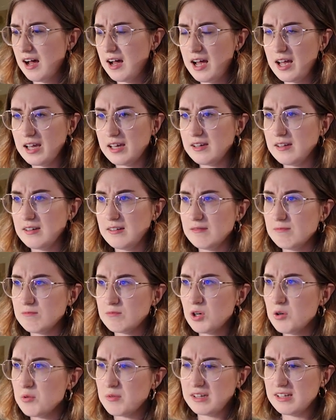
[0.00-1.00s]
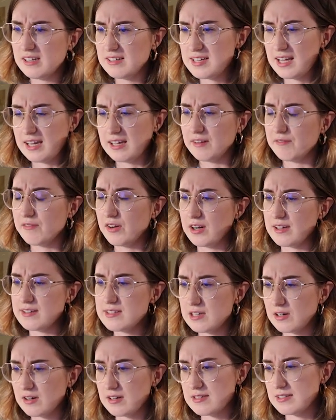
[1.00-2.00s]
I don't really take it very
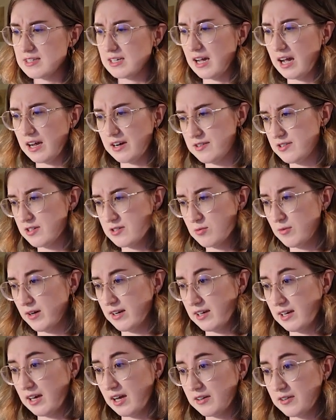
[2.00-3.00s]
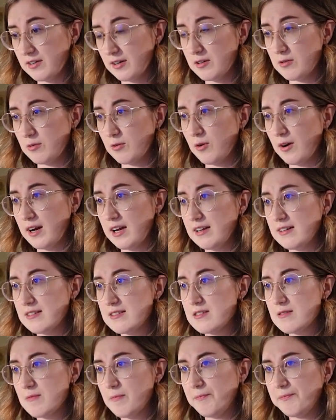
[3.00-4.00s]
seriously. I just want to get good
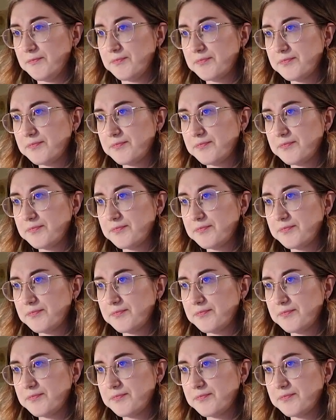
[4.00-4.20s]
grades.